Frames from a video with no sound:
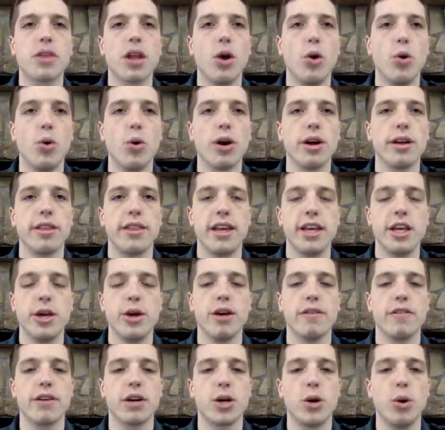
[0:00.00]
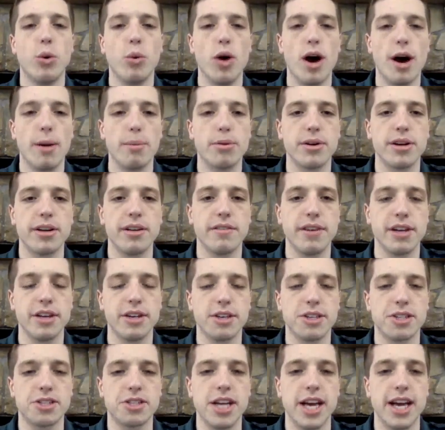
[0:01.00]
or that you have a cooperative
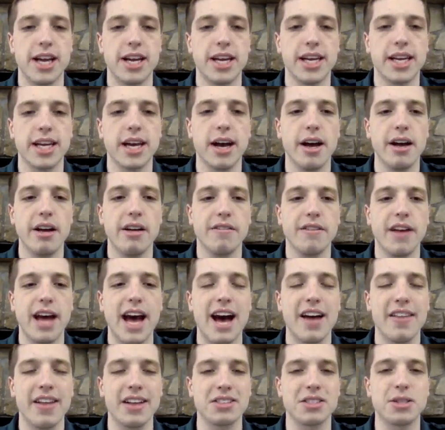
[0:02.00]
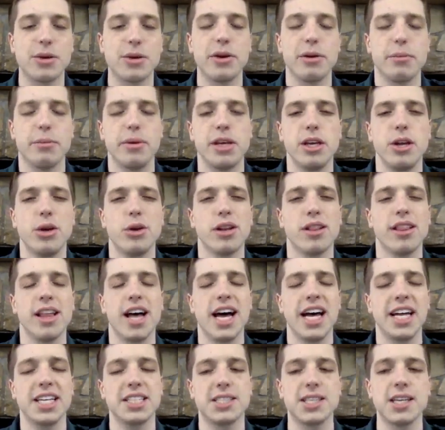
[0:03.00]
understanding of how that's going to be
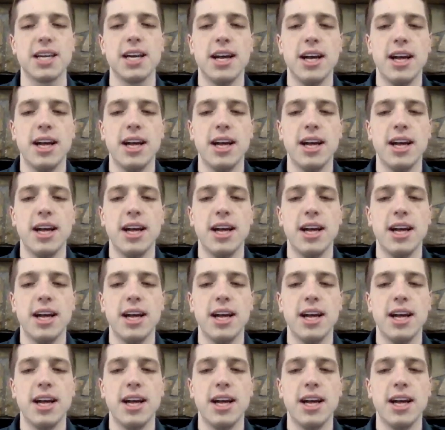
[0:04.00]
utilized.